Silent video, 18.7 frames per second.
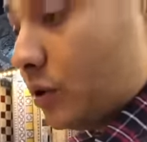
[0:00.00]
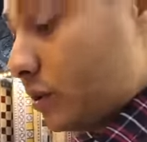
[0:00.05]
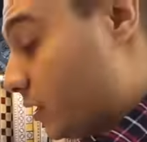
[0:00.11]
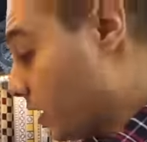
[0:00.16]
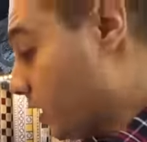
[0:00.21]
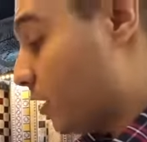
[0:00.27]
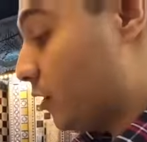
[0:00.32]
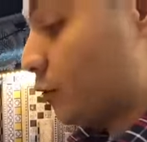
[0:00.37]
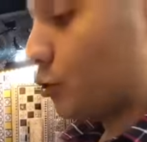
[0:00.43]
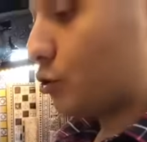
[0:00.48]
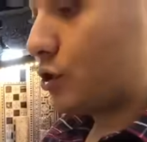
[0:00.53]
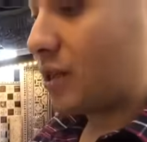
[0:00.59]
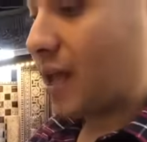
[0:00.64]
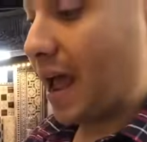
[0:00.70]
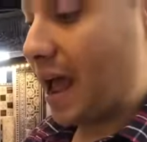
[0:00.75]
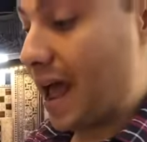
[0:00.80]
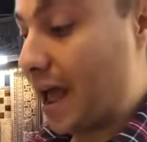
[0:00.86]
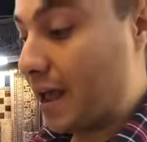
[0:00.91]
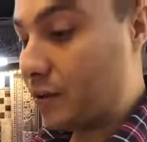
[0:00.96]
they use the
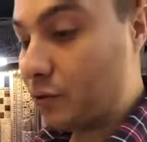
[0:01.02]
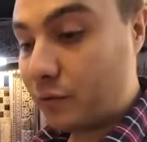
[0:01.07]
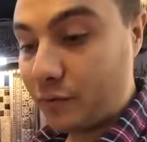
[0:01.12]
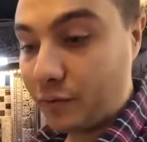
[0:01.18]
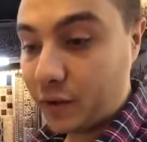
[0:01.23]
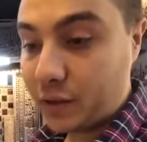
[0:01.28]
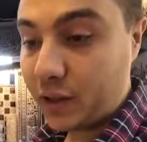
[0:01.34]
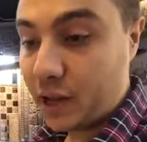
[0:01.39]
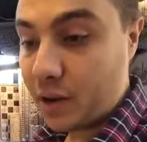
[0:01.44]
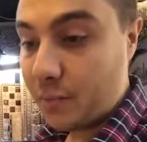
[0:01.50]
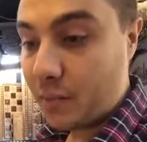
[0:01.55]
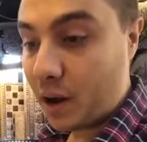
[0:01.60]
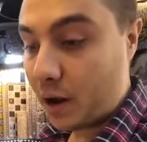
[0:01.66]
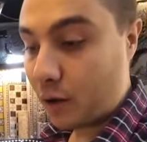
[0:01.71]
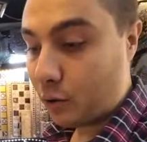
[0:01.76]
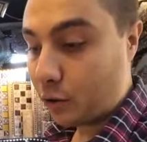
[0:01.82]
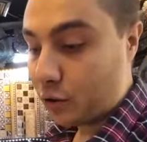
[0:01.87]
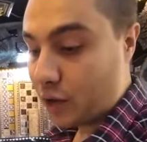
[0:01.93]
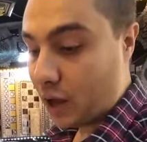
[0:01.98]
hand of Fatima
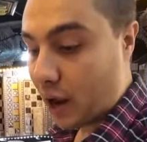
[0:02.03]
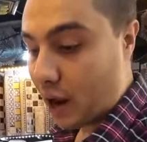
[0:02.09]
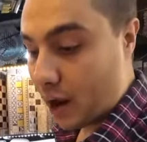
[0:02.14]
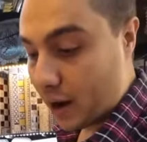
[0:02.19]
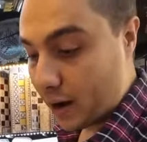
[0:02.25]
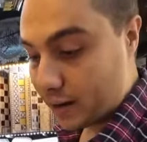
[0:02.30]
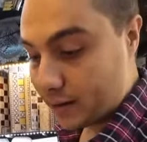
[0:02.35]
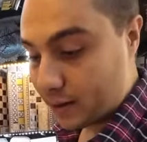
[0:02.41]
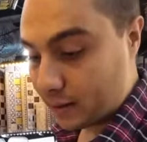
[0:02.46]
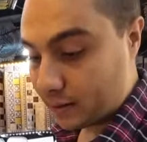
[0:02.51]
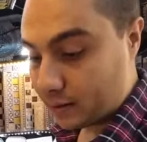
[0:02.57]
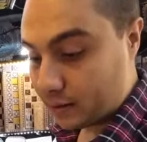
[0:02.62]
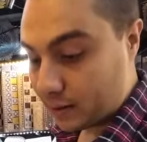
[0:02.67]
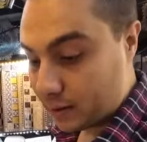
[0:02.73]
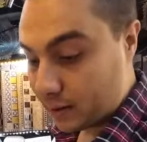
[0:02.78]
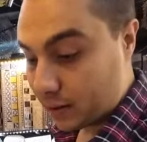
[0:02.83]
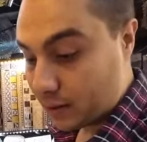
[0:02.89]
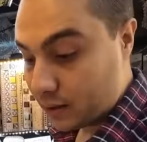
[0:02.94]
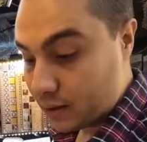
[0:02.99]
or the eye that
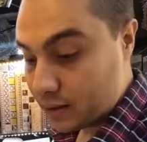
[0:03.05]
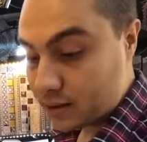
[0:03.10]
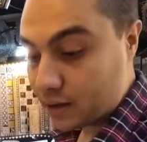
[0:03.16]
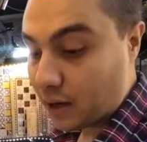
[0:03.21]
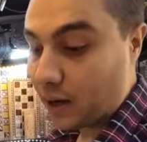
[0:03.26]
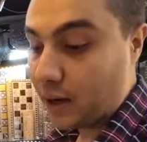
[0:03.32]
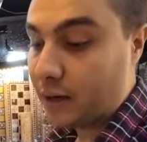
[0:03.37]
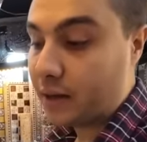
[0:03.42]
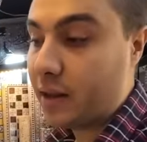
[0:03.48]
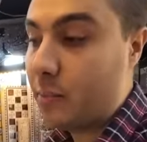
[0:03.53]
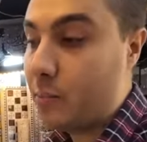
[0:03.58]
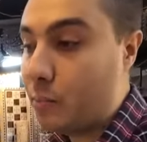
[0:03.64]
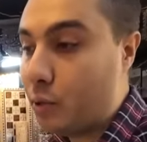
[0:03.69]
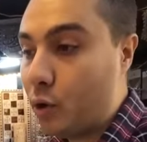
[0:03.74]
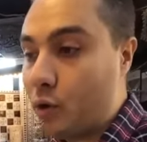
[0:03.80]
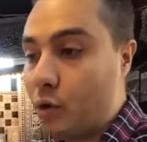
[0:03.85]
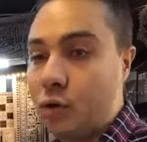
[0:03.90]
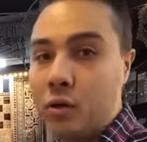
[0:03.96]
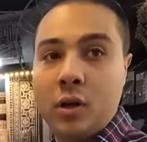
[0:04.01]
is colored in
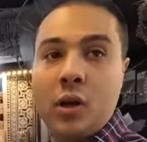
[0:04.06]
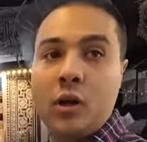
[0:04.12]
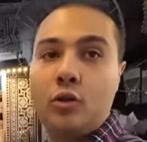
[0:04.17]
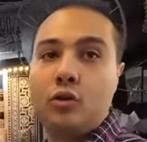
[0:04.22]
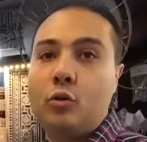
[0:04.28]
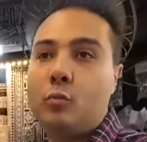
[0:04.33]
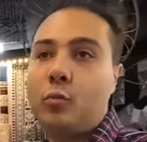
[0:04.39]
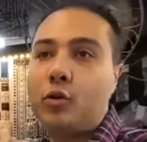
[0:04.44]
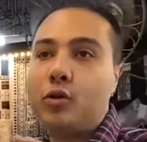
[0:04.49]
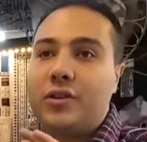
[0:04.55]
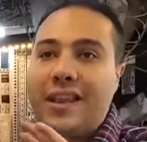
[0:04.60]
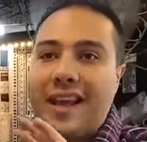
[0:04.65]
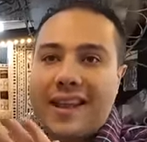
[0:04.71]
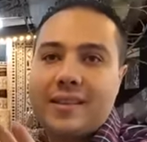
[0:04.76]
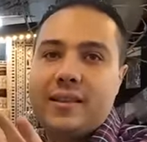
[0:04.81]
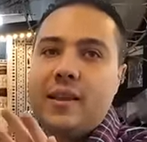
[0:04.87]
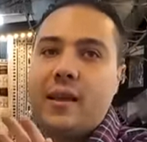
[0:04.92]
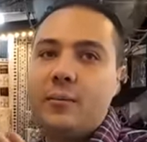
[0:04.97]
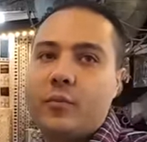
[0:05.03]
blue to
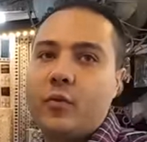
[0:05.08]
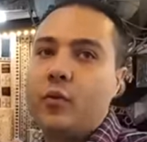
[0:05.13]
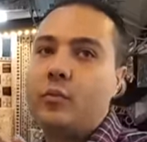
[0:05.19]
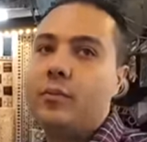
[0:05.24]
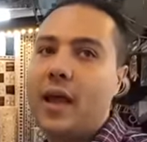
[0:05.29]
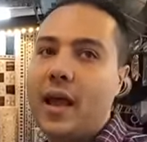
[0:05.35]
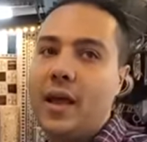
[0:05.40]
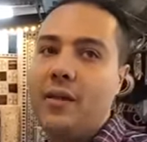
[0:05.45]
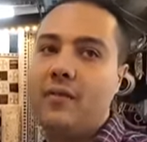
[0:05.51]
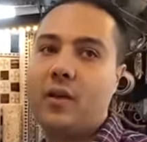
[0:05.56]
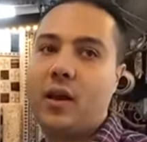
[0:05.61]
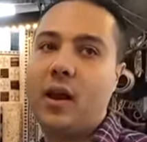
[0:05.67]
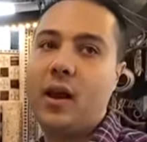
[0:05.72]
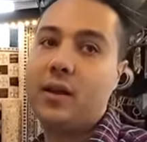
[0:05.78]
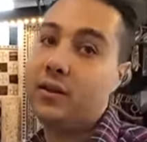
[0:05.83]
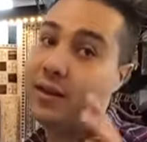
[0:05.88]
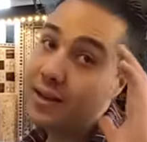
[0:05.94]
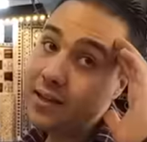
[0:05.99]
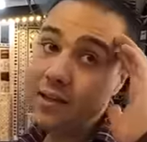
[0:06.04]
protect them from the evil
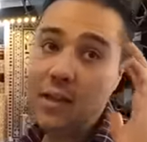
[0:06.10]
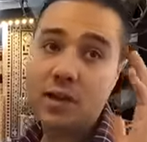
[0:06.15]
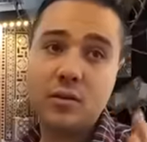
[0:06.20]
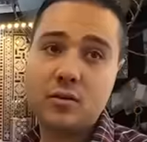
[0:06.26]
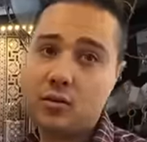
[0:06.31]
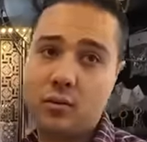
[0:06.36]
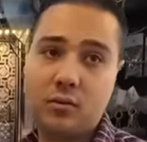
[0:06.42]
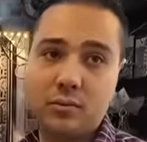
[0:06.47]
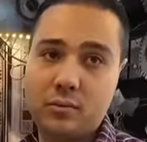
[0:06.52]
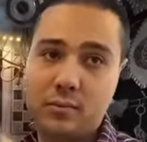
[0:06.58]
eye. They think so.